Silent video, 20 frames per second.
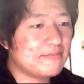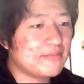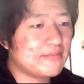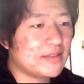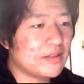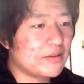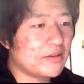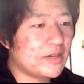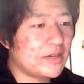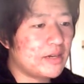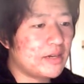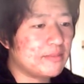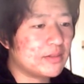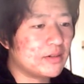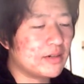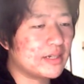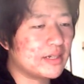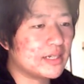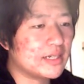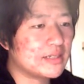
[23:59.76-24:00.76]
Another
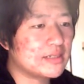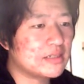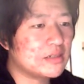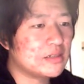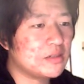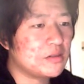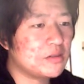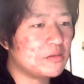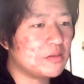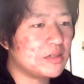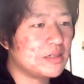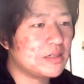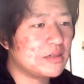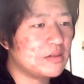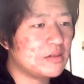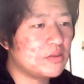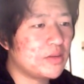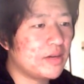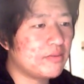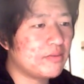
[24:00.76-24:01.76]
hamburger, I guess. No way.
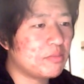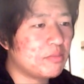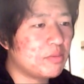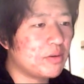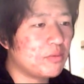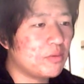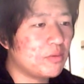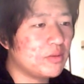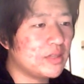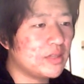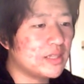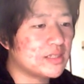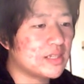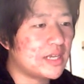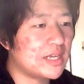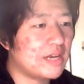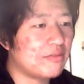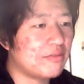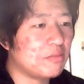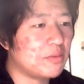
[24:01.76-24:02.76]
Do I have a Red Bull? Yes, I
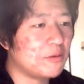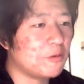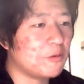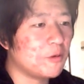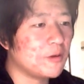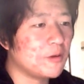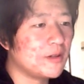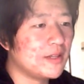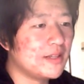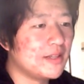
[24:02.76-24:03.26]
have a Red Bull.